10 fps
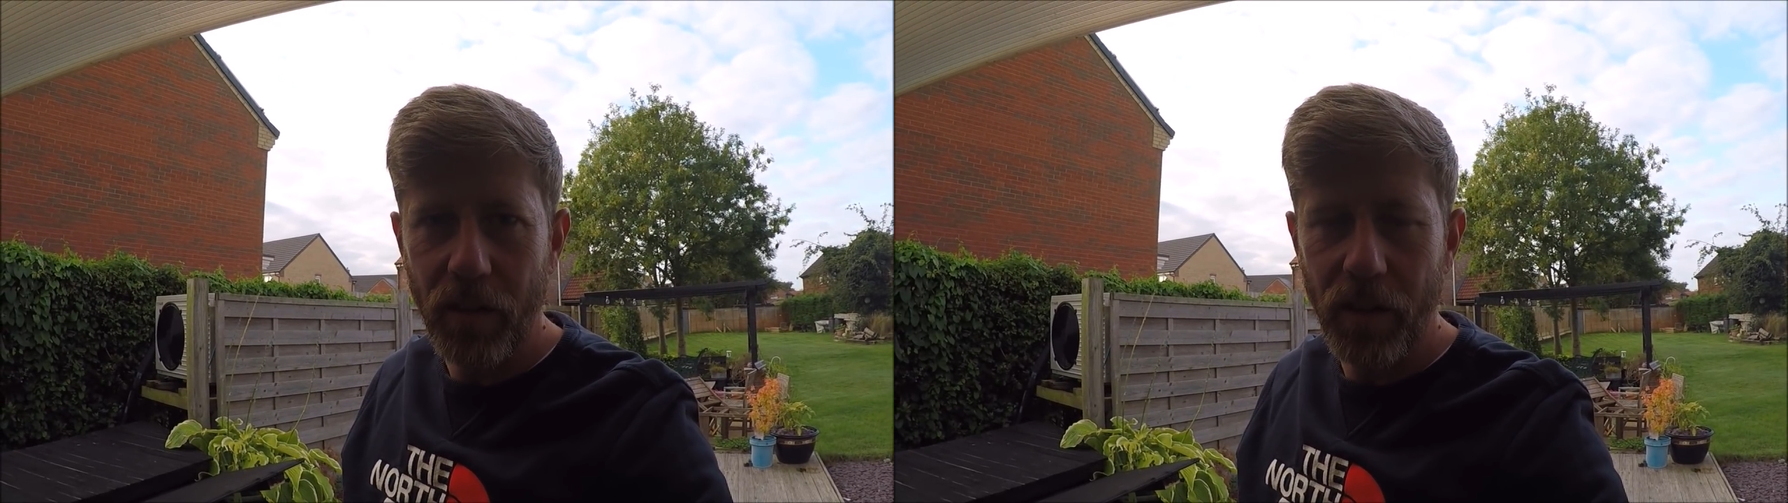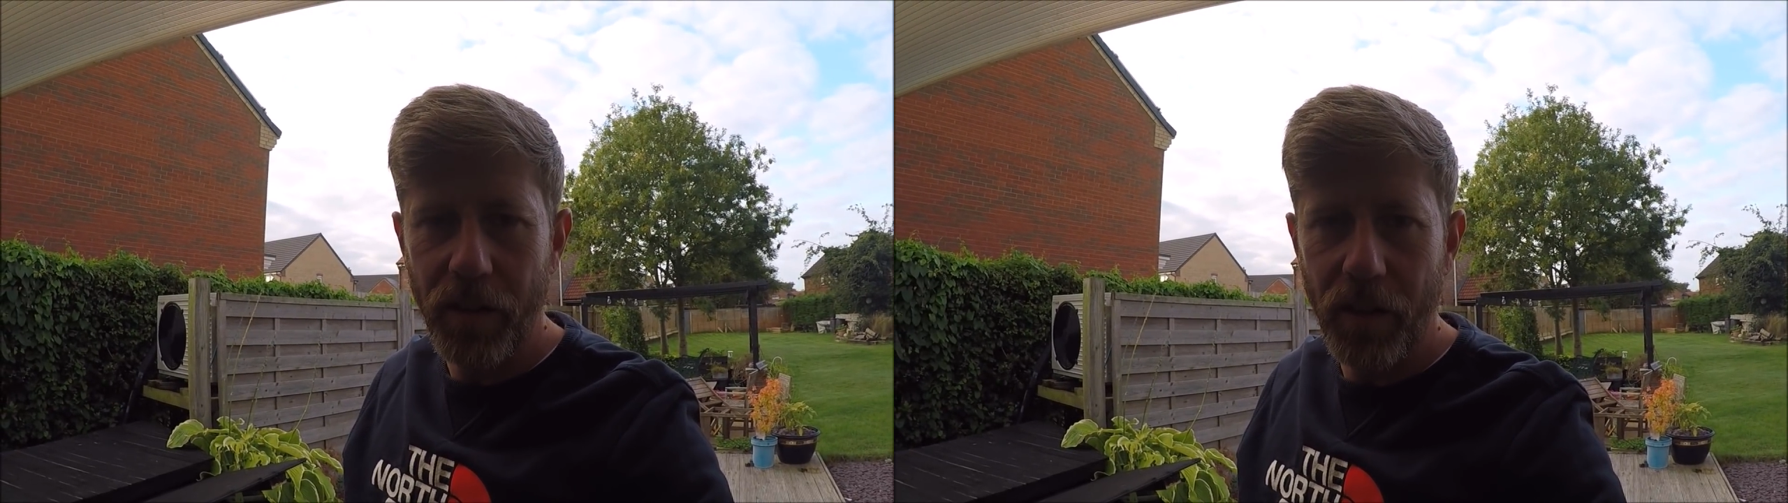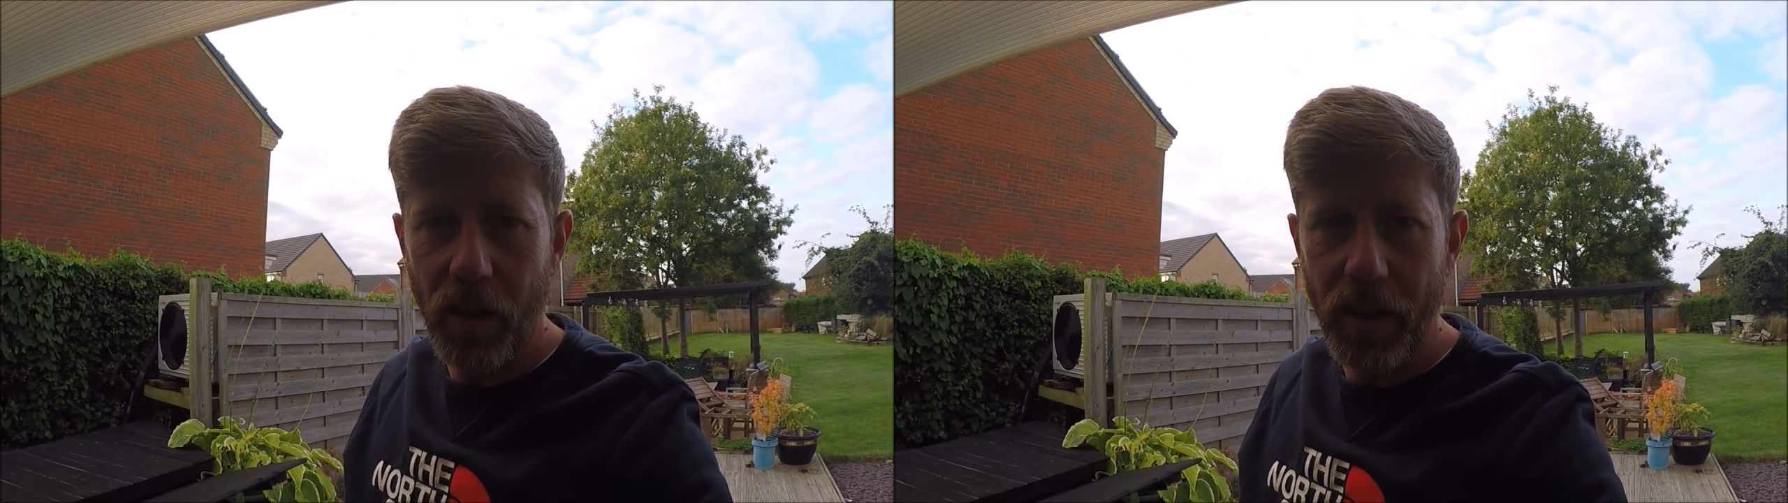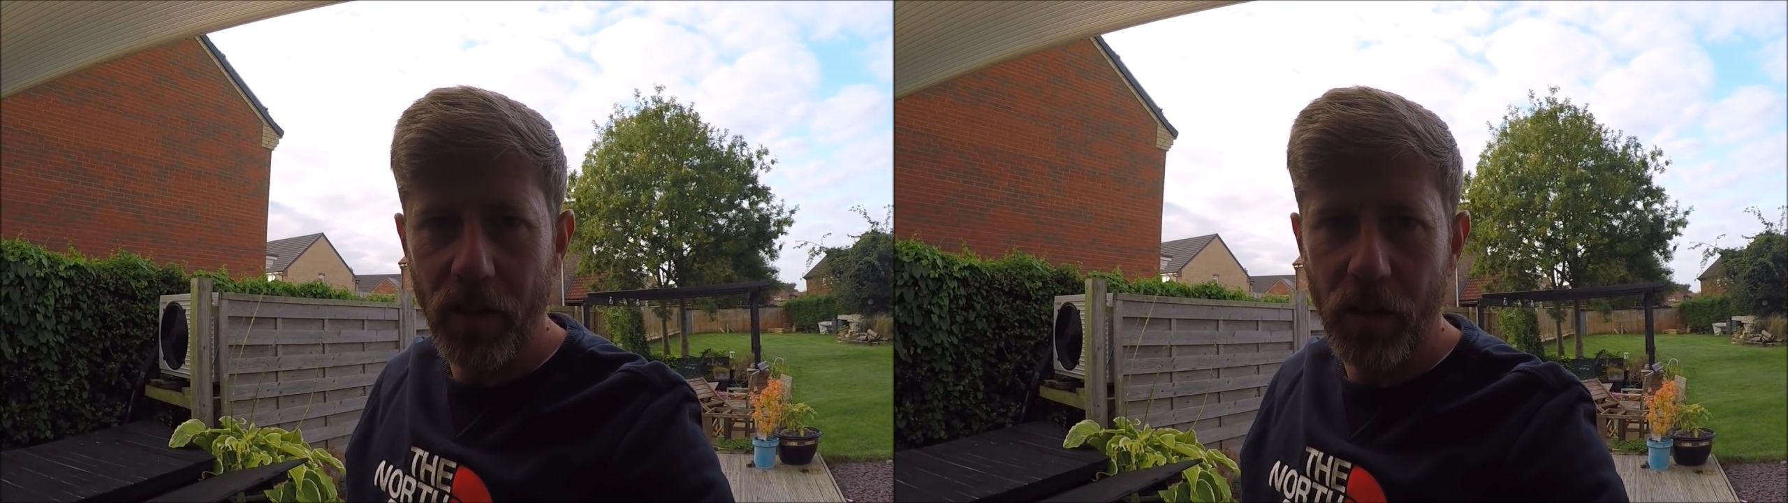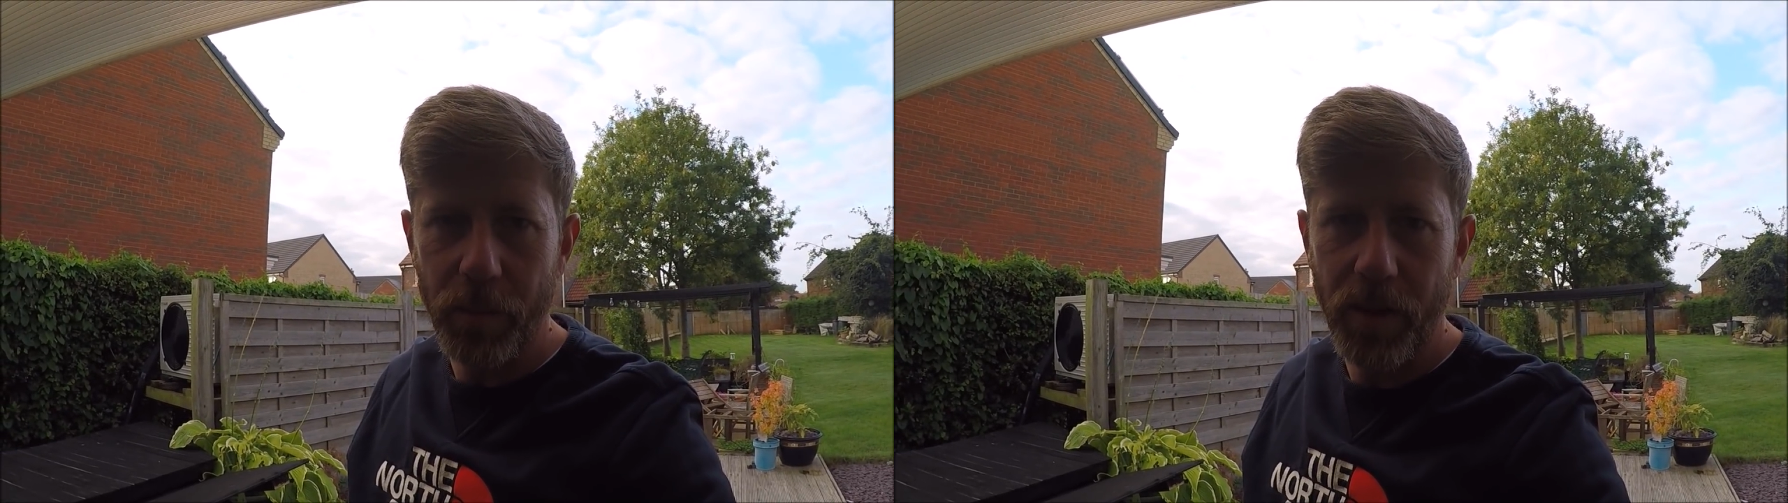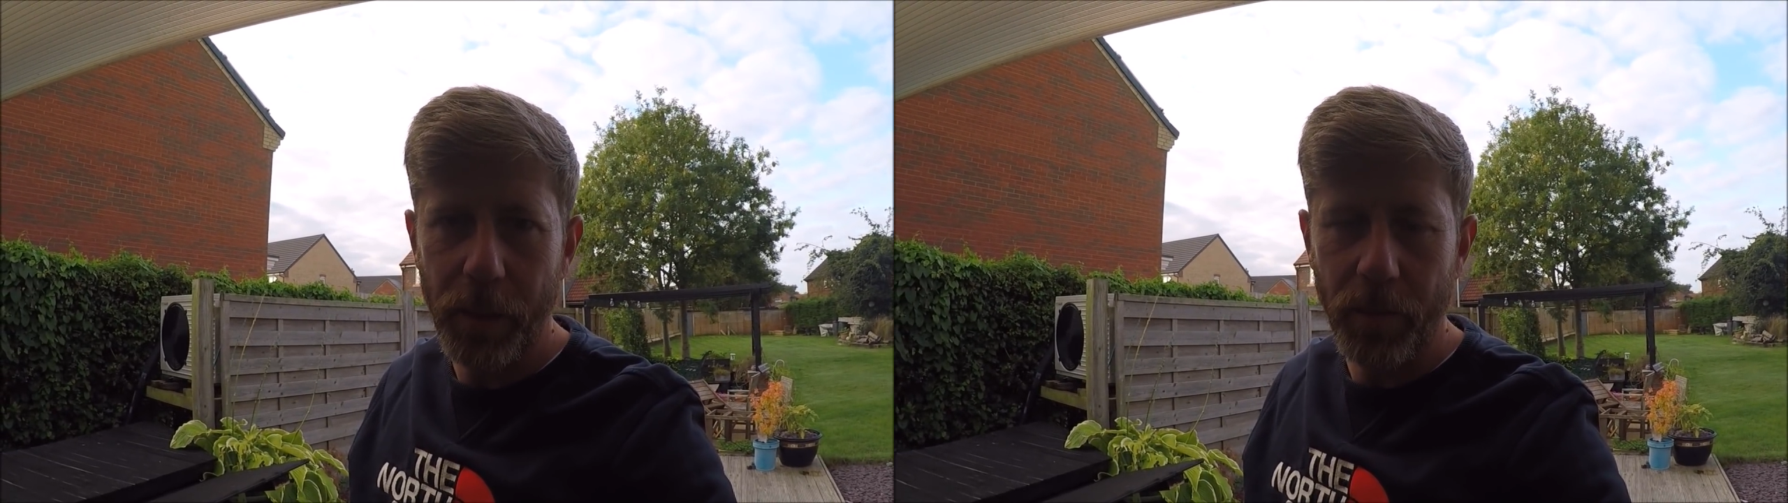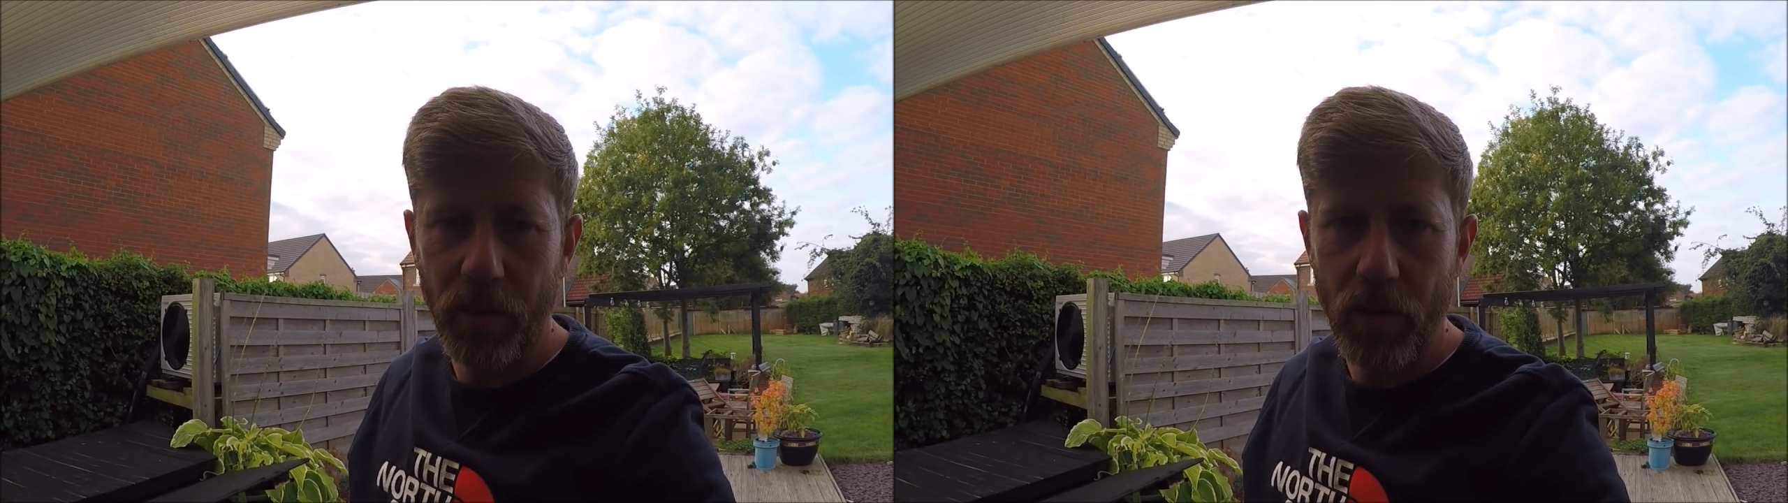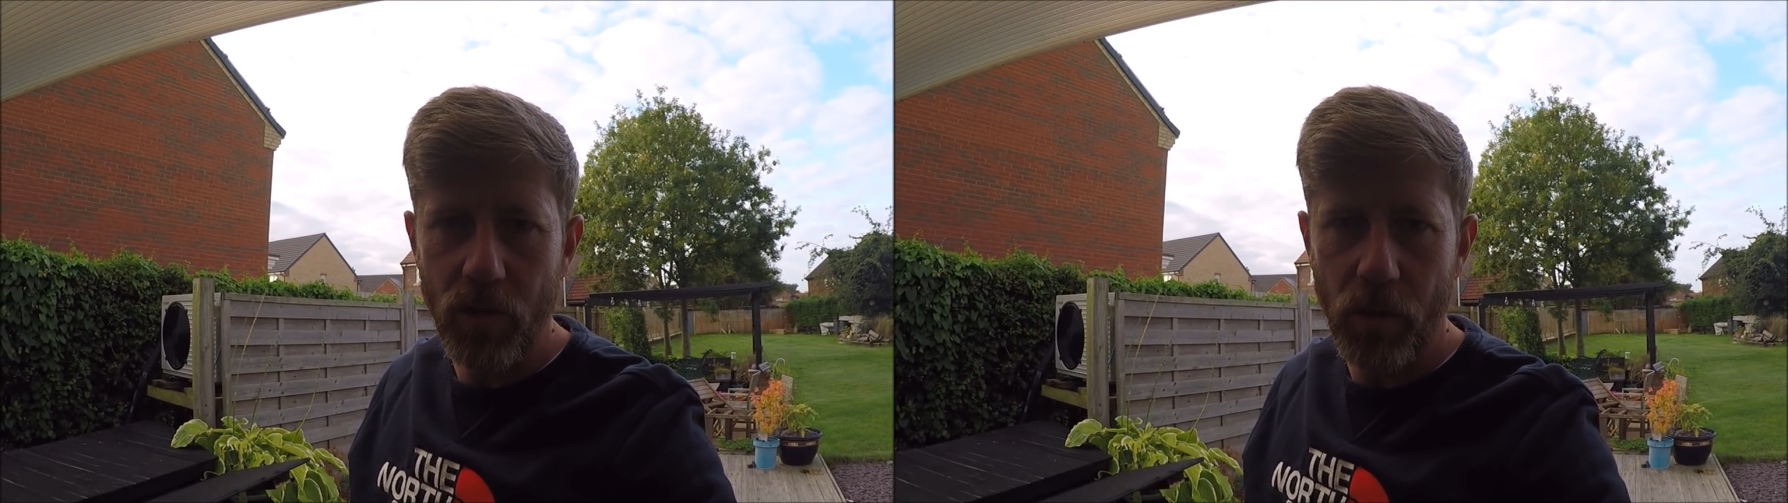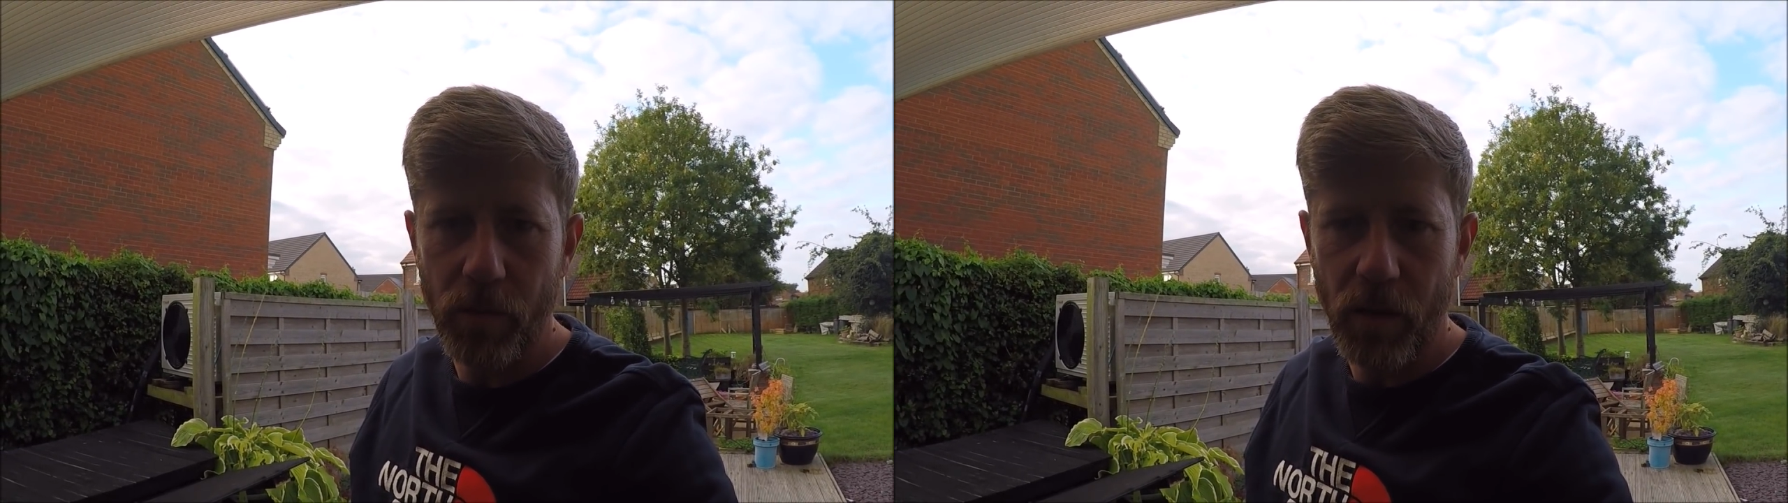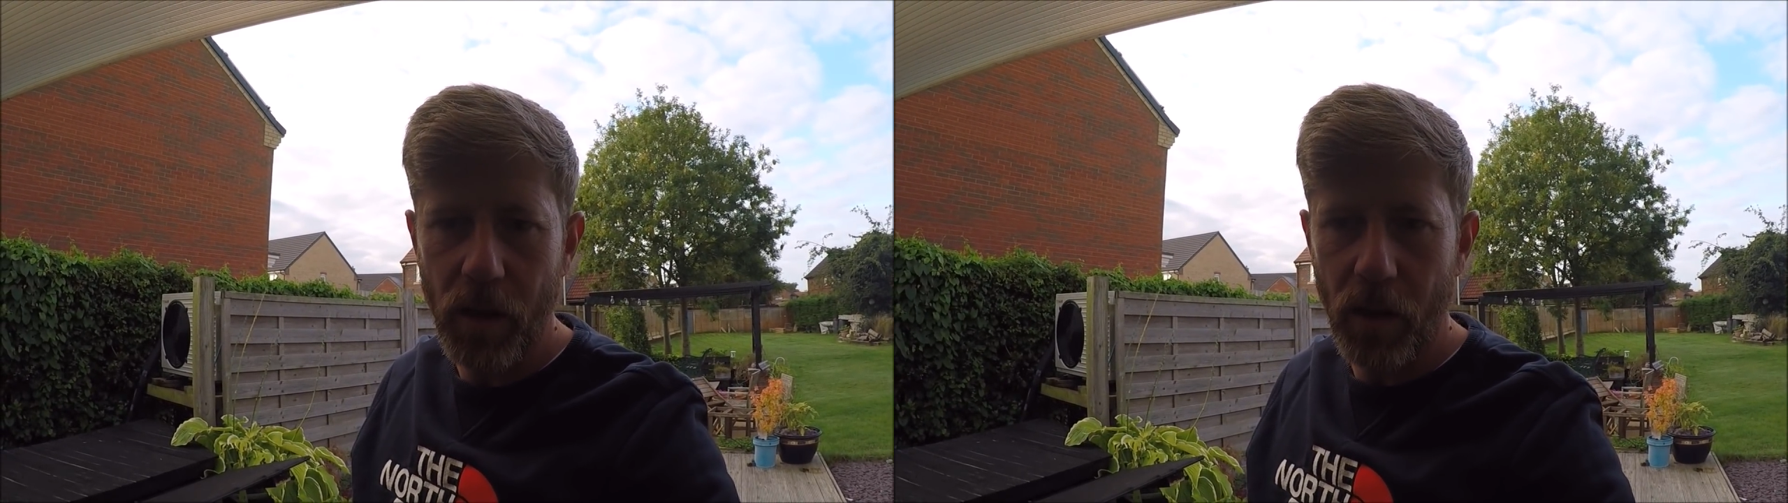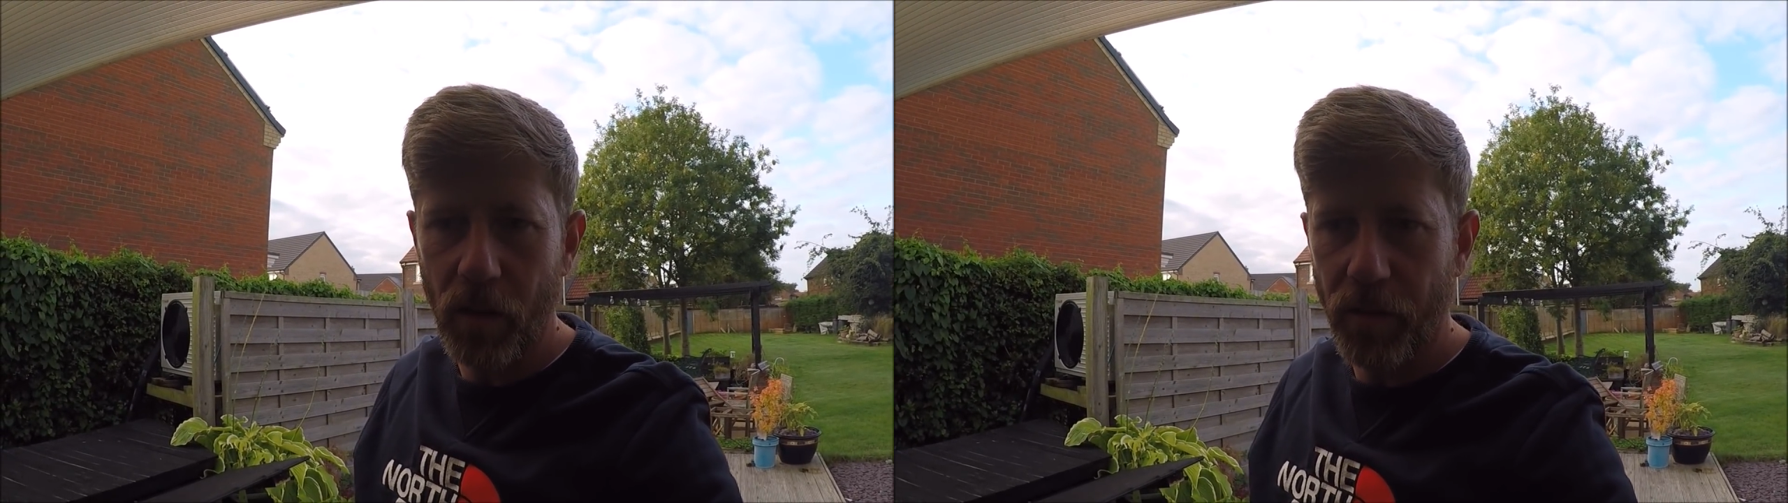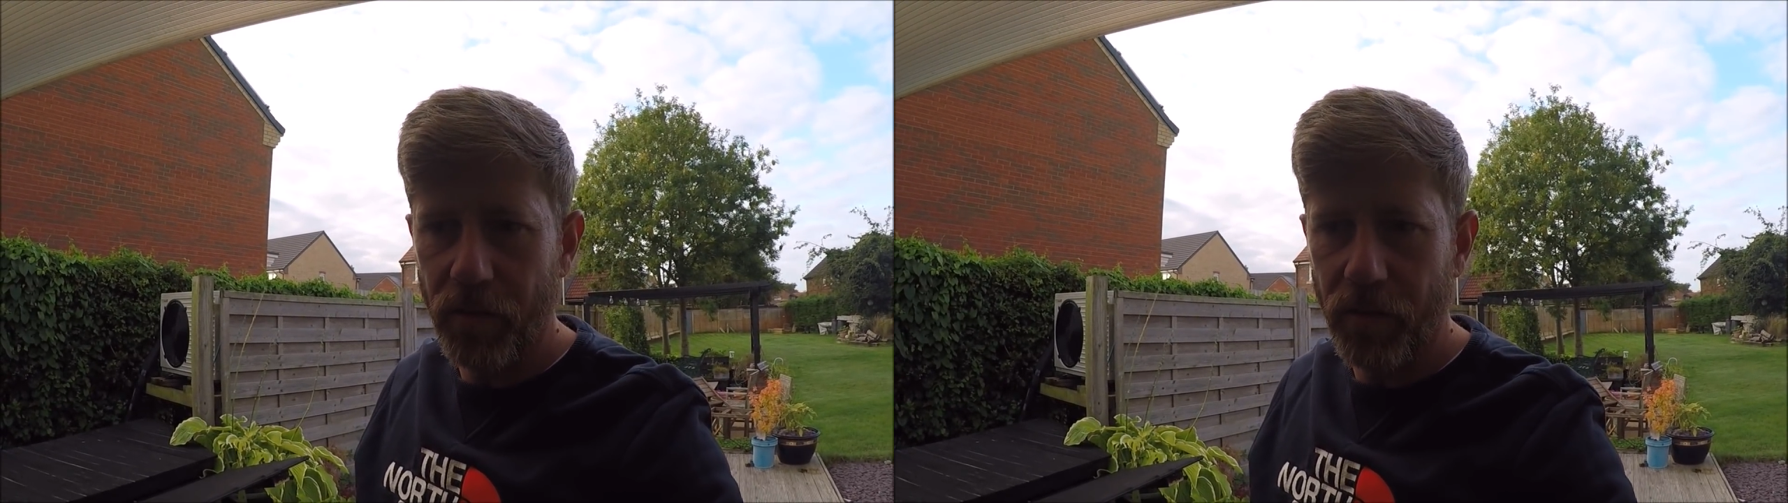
and nighttime temps that drop right off.